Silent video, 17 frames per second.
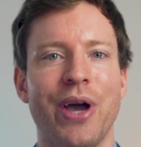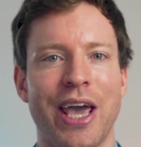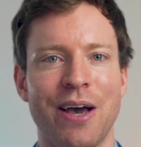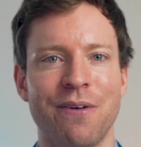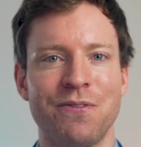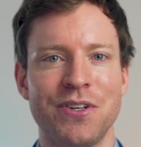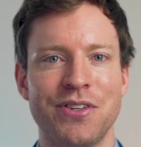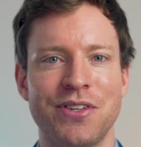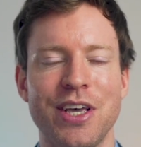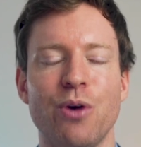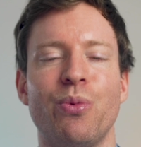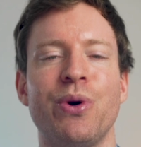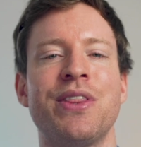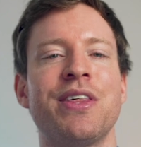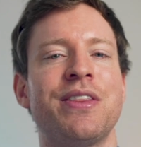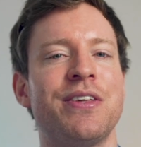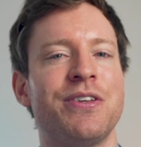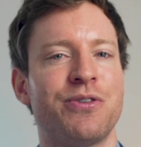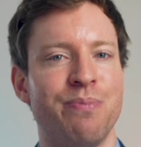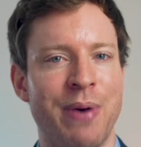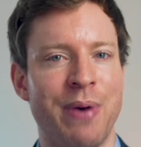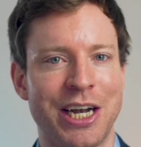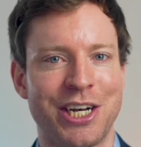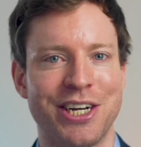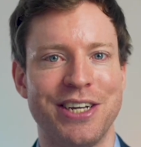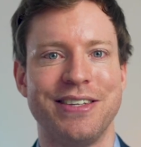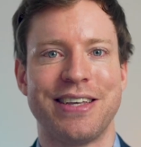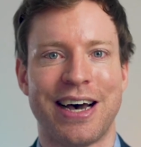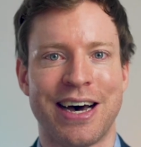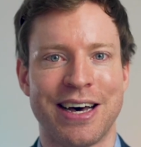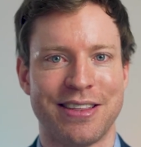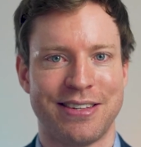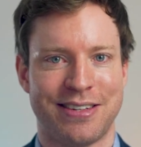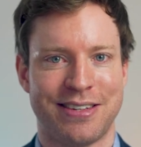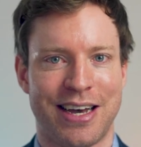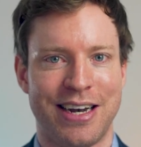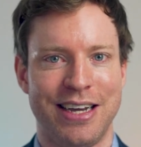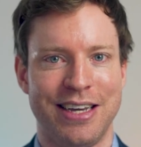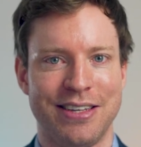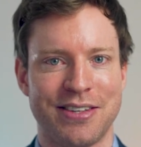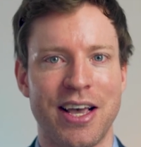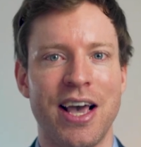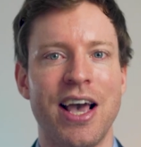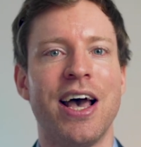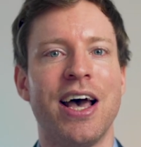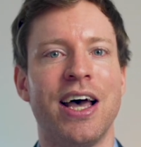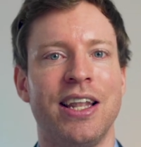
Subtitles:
we have to see whether this matches other studies.